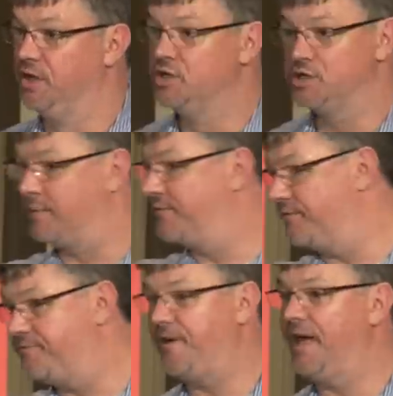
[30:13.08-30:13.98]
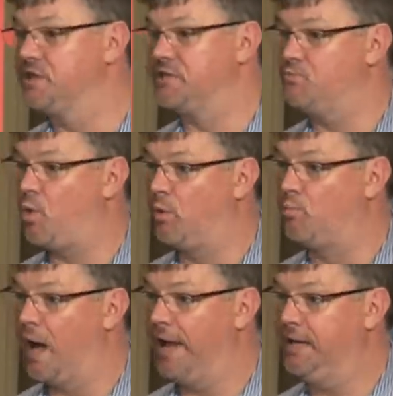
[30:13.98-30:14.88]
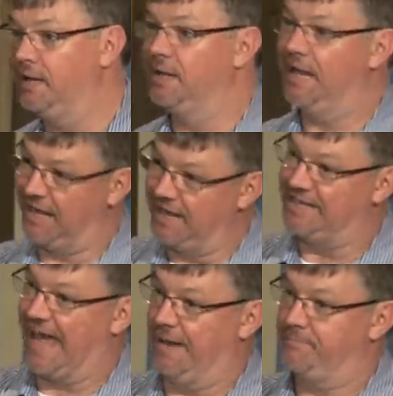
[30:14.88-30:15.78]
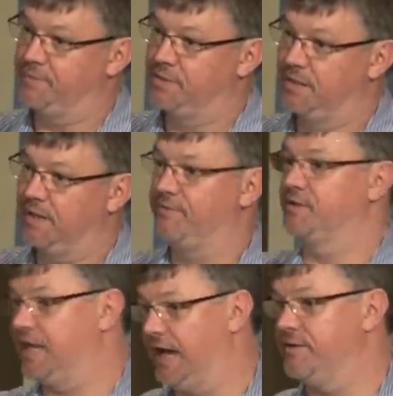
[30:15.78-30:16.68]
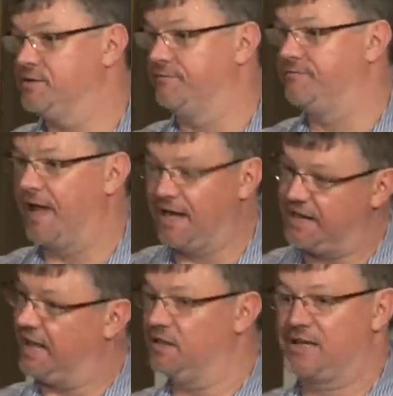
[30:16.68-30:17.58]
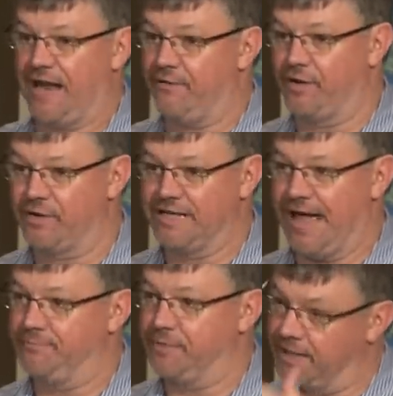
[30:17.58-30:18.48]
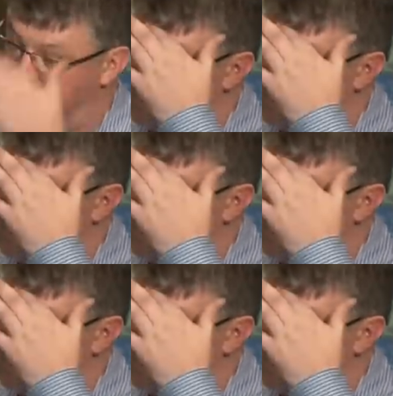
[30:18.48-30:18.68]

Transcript: So if it fails in one way, it'll adapt. If it carries on failing, it'll carry on adapting.